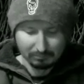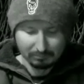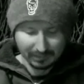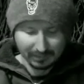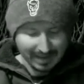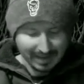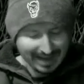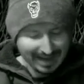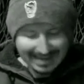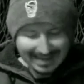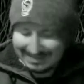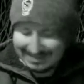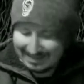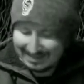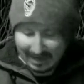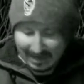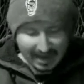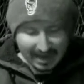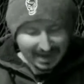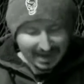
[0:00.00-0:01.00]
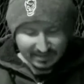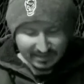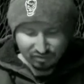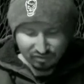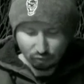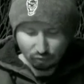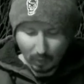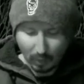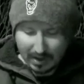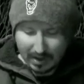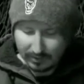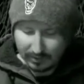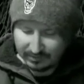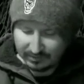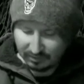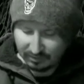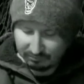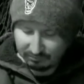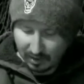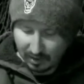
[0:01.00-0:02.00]
Blind guides
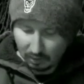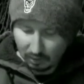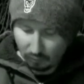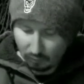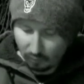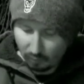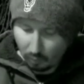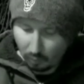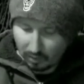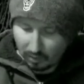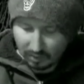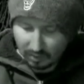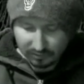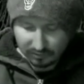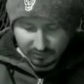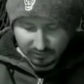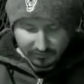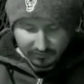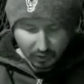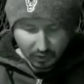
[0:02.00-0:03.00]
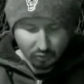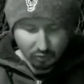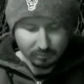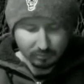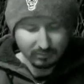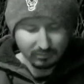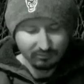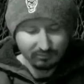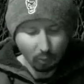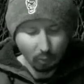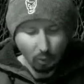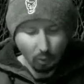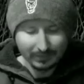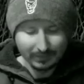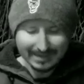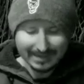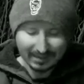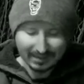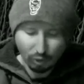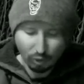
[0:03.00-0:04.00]
swearing to follow the words of those before,
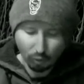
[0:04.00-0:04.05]
yet